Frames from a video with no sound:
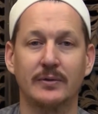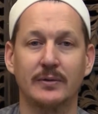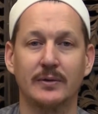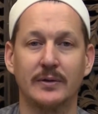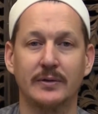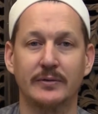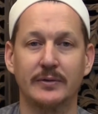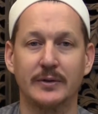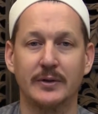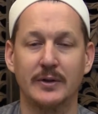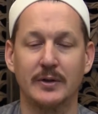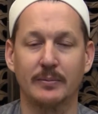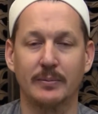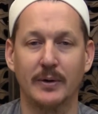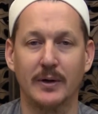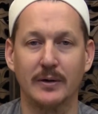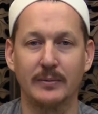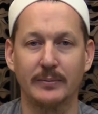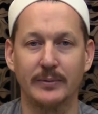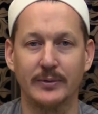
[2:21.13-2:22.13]
you live in an
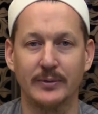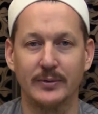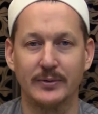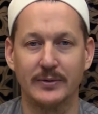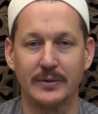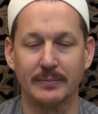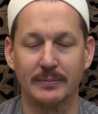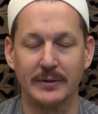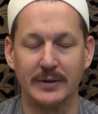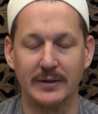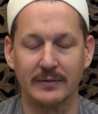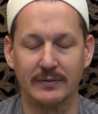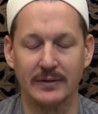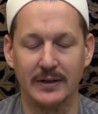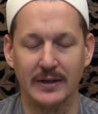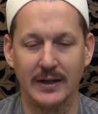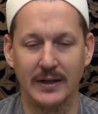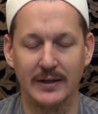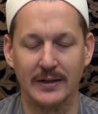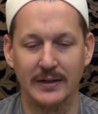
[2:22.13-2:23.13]
apartment or something of the
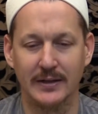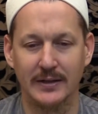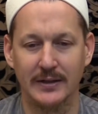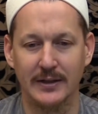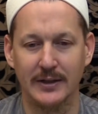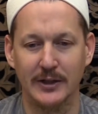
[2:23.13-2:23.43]
like.